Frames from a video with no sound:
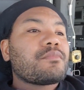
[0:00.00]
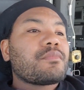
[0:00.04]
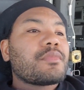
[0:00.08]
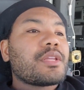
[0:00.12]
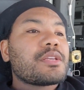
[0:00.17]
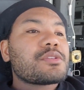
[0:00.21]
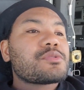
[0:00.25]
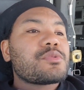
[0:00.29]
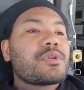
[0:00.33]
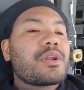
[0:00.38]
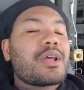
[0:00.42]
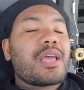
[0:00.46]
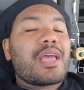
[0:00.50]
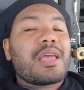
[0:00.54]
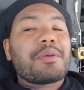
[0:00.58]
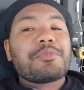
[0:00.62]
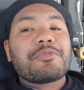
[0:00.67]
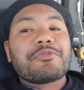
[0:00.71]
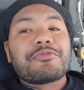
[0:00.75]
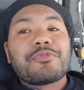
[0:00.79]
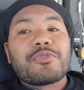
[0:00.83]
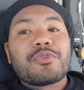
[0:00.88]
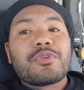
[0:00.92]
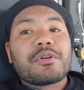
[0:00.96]
that's what I'm
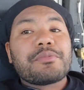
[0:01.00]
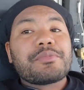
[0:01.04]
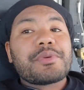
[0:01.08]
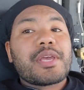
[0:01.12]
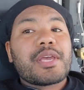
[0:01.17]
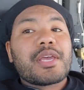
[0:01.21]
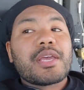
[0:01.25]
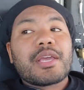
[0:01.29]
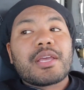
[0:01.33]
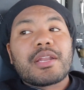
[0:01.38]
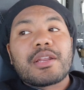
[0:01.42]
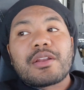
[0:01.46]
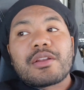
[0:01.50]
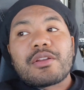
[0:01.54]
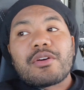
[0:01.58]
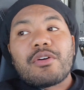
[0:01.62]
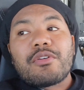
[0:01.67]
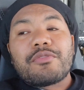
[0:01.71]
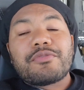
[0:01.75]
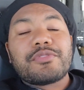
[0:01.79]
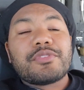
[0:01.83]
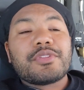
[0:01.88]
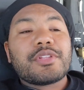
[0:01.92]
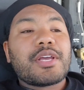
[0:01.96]
aiming for, man. And
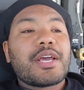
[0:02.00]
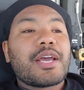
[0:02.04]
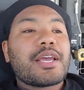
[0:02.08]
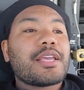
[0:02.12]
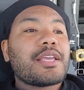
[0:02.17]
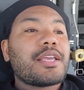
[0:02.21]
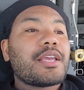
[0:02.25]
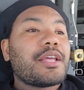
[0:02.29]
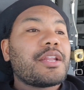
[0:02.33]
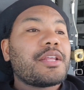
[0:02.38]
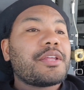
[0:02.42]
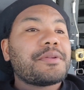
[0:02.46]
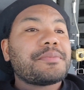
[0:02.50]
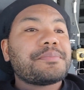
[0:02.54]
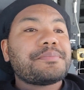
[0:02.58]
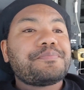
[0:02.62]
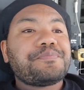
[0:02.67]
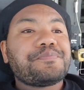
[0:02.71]
hopefully I get it,